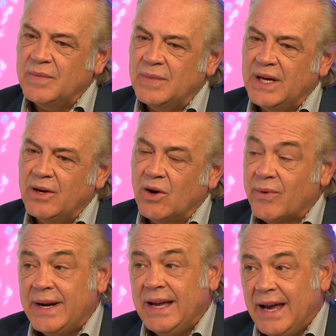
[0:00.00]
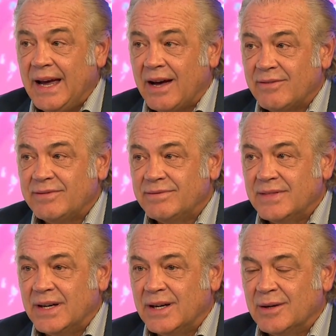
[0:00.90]
already have
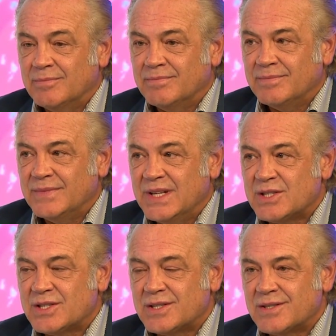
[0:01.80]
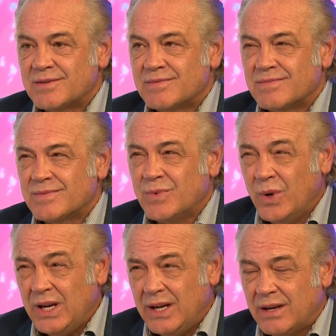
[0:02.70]
this
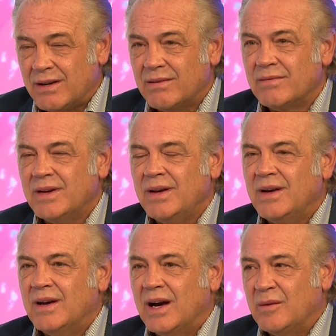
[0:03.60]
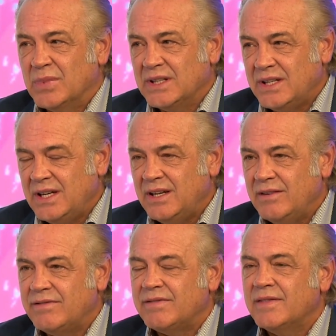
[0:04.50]
week, I
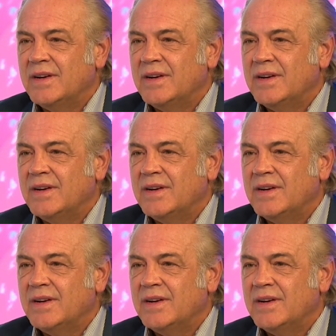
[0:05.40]
believe,